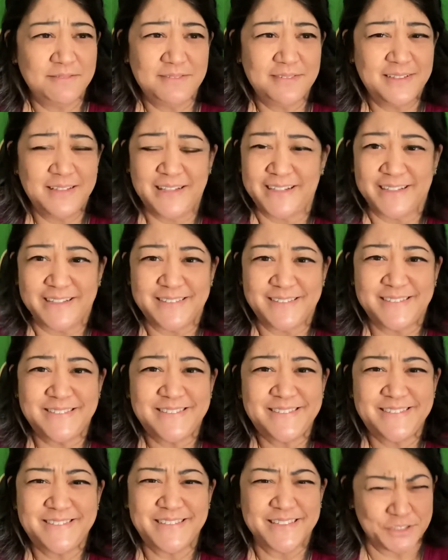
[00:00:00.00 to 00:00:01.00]
it
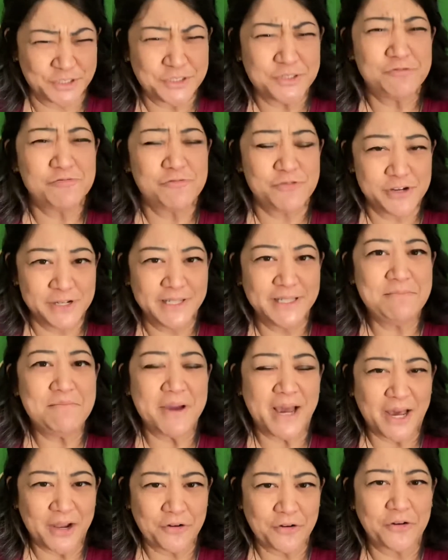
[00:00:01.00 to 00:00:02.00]
doesn't really
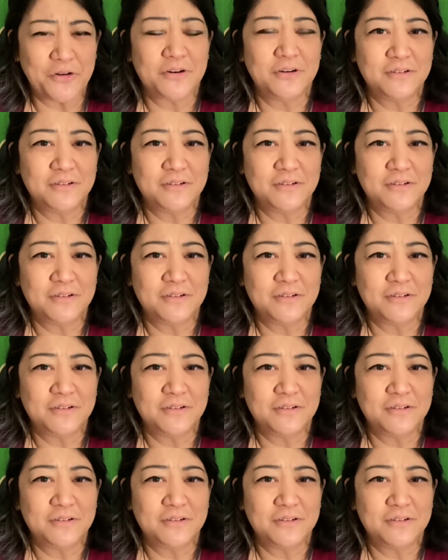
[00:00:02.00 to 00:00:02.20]
matter